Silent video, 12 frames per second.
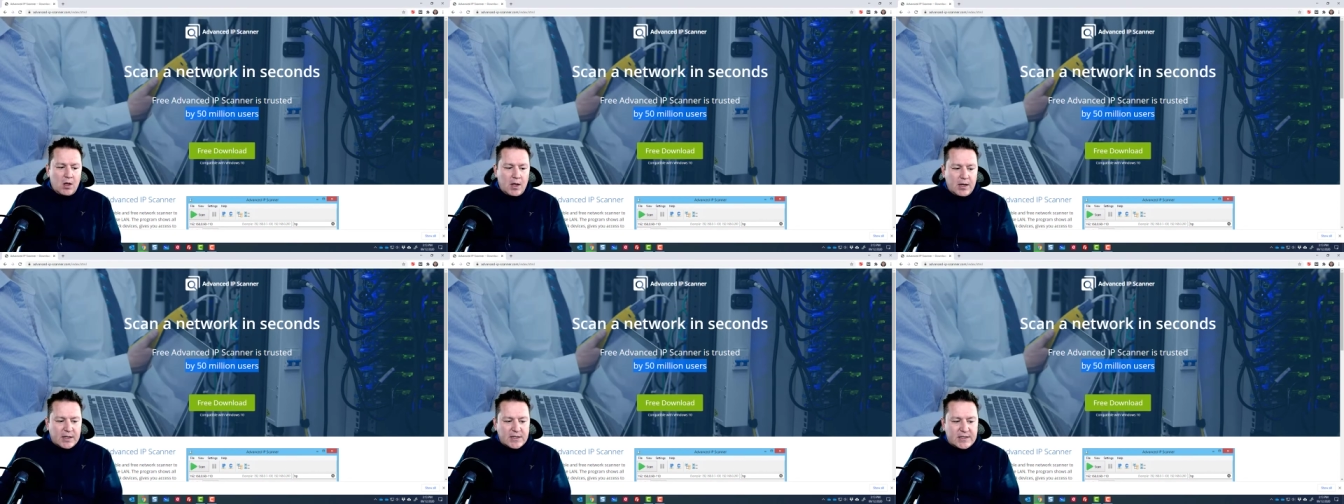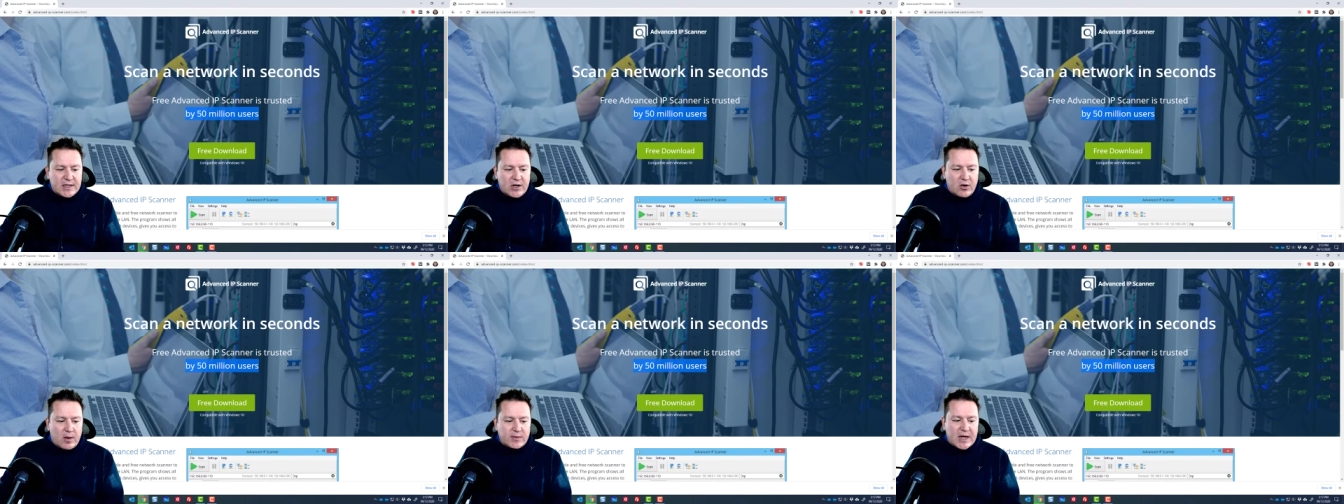And you can see
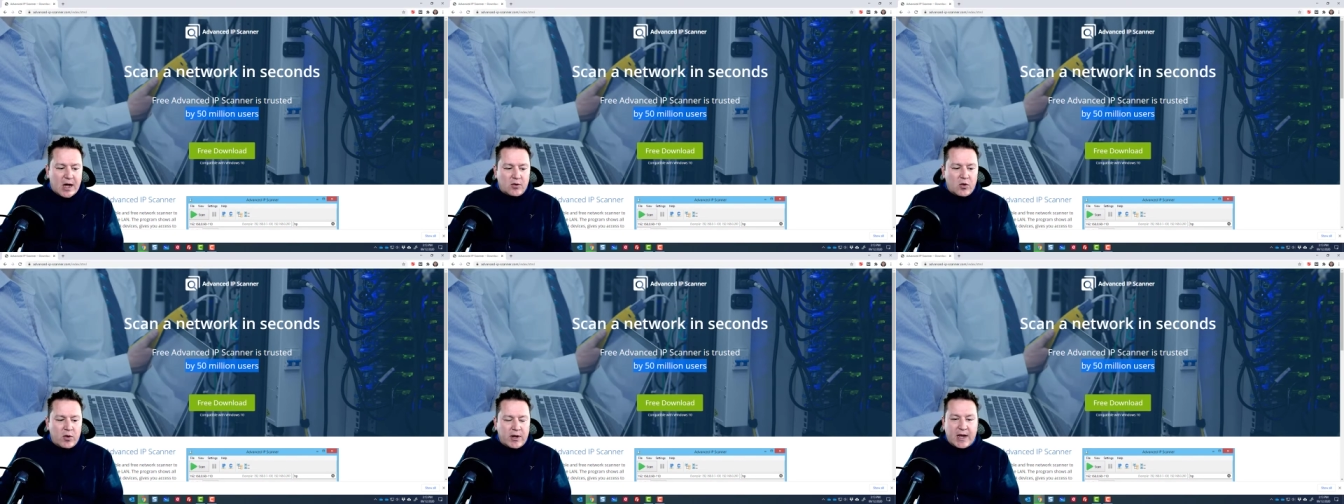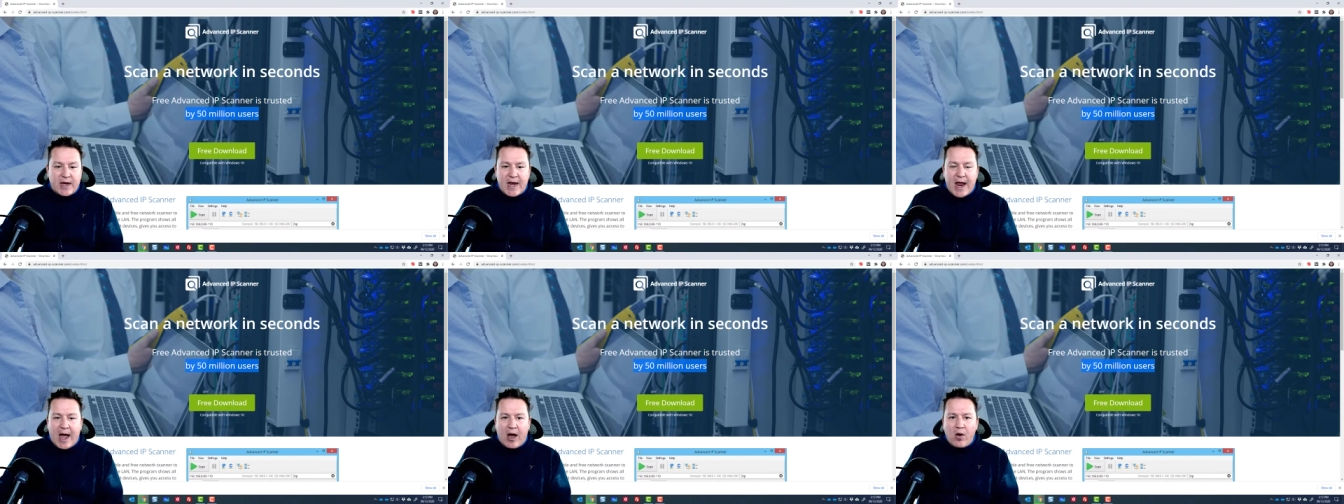here I'm downloading it
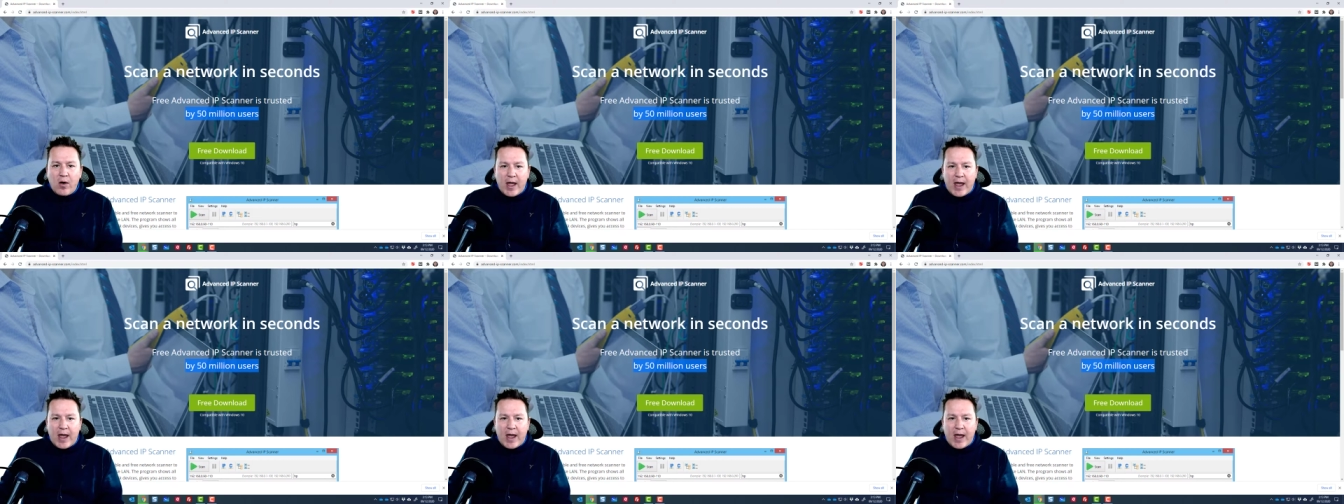now.